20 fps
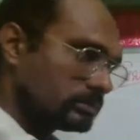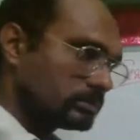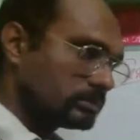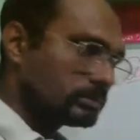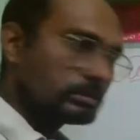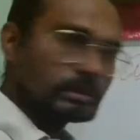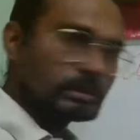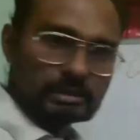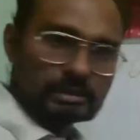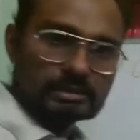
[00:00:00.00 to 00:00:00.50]

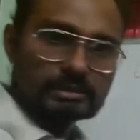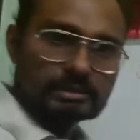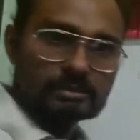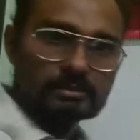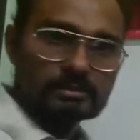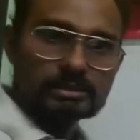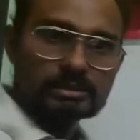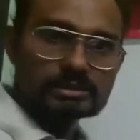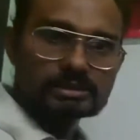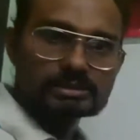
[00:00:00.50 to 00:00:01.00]

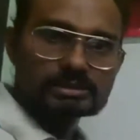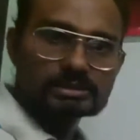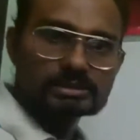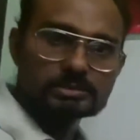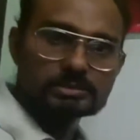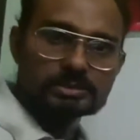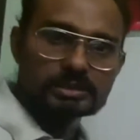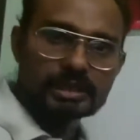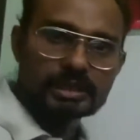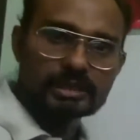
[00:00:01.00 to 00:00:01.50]
work is
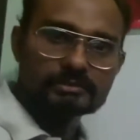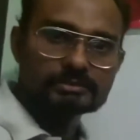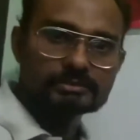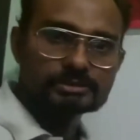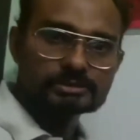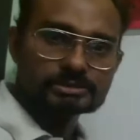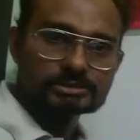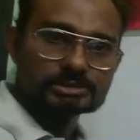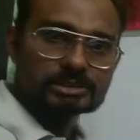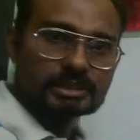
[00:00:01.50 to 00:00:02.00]
the word I have
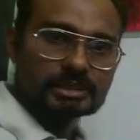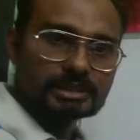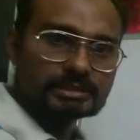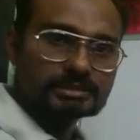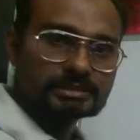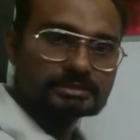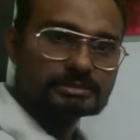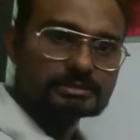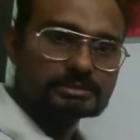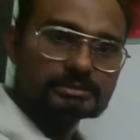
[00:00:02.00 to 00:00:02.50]
used,
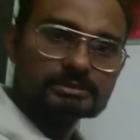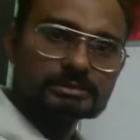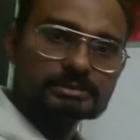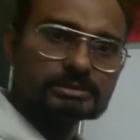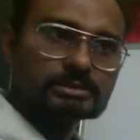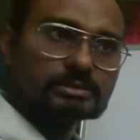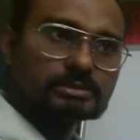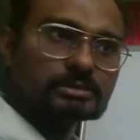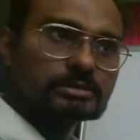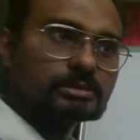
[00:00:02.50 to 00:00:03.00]
right?
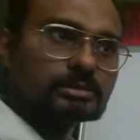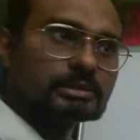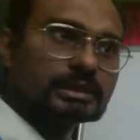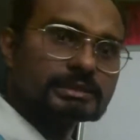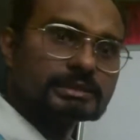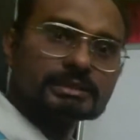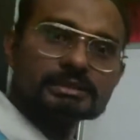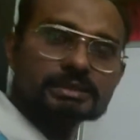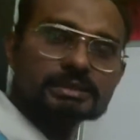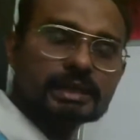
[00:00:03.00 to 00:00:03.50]
So
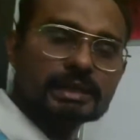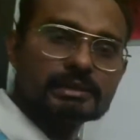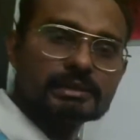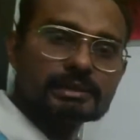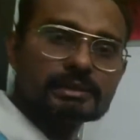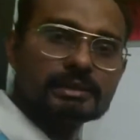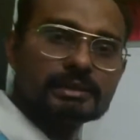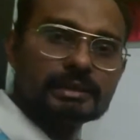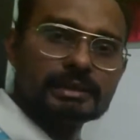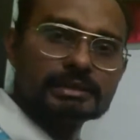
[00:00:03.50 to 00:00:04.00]
let us
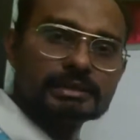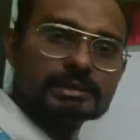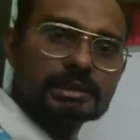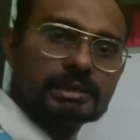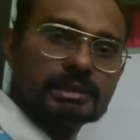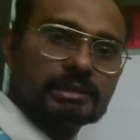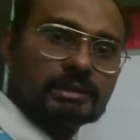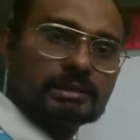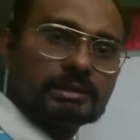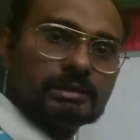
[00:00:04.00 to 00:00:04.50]
calculate
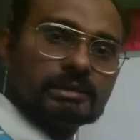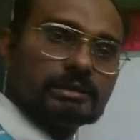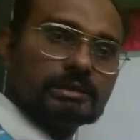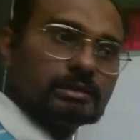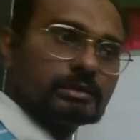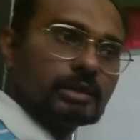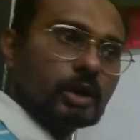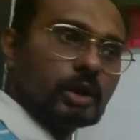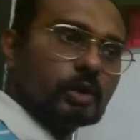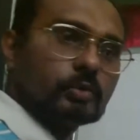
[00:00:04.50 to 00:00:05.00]

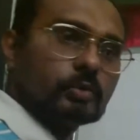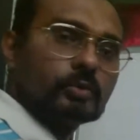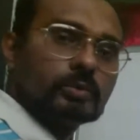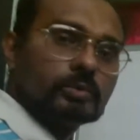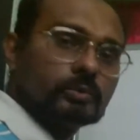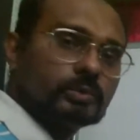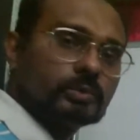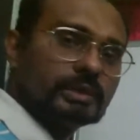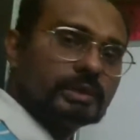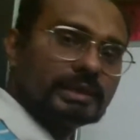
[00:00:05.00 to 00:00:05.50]

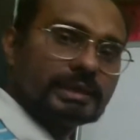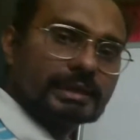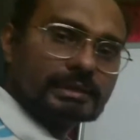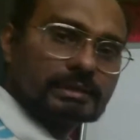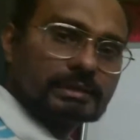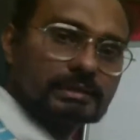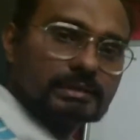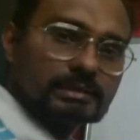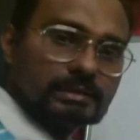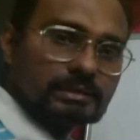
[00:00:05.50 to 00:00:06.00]
how we
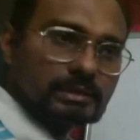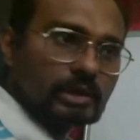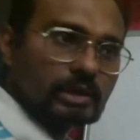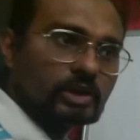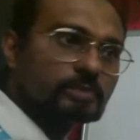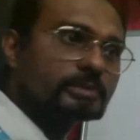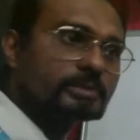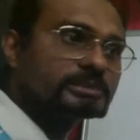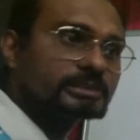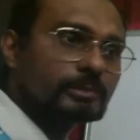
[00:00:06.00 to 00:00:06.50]
get the
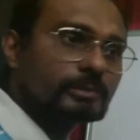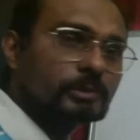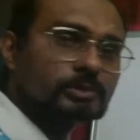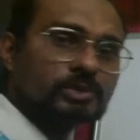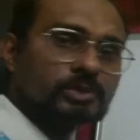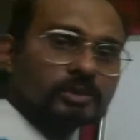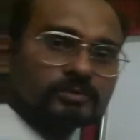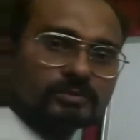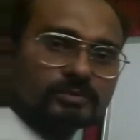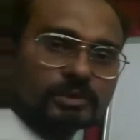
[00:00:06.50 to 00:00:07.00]
how much
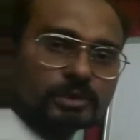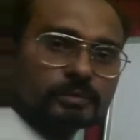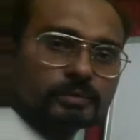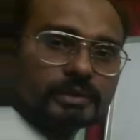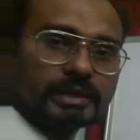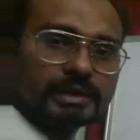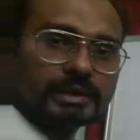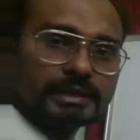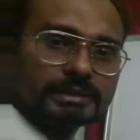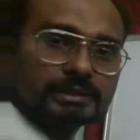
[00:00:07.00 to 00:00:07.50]
amount of work
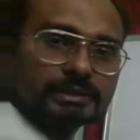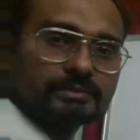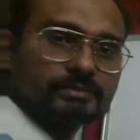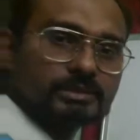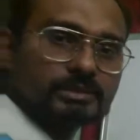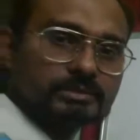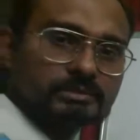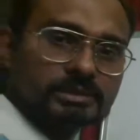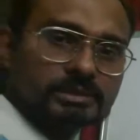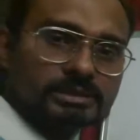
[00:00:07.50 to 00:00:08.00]
we are getting
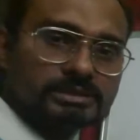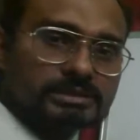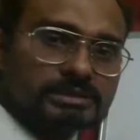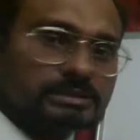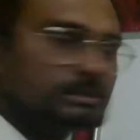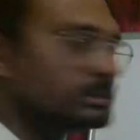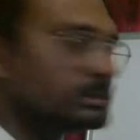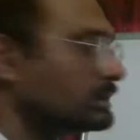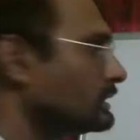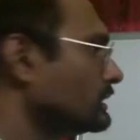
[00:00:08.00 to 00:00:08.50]
from this.
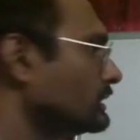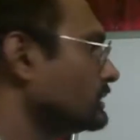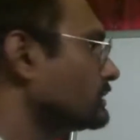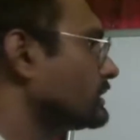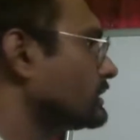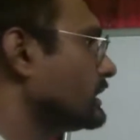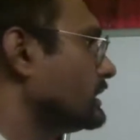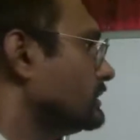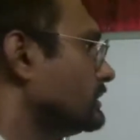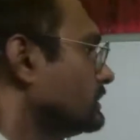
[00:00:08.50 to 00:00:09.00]

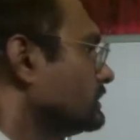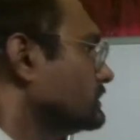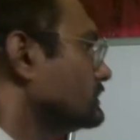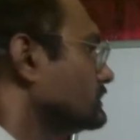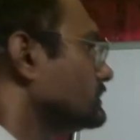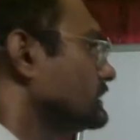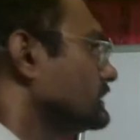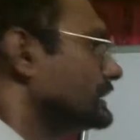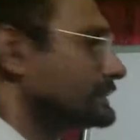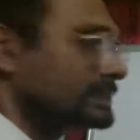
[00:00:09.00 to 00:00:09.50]
Okay,
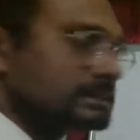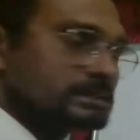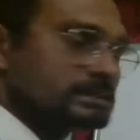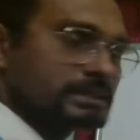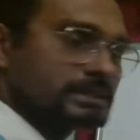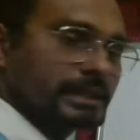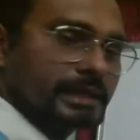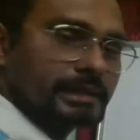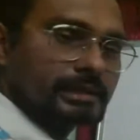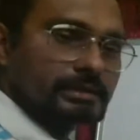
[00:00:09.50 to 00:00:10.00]
let us
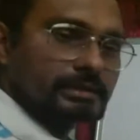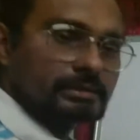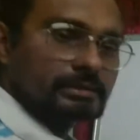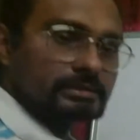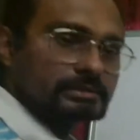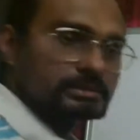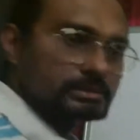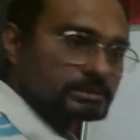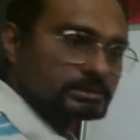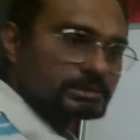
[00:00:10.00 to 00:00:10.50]
take
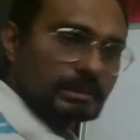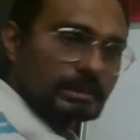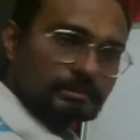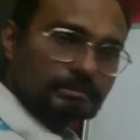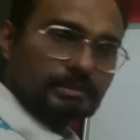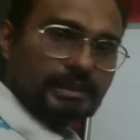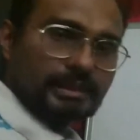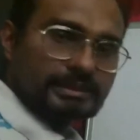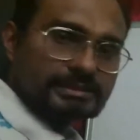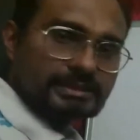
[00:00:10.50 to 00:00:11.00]

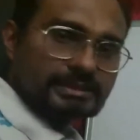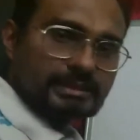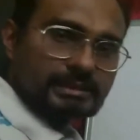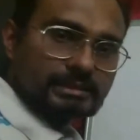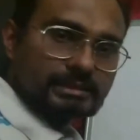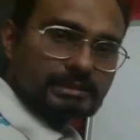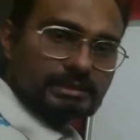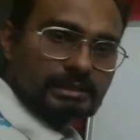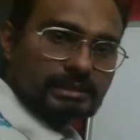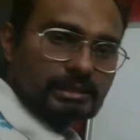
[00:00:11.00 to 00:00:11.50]
some basic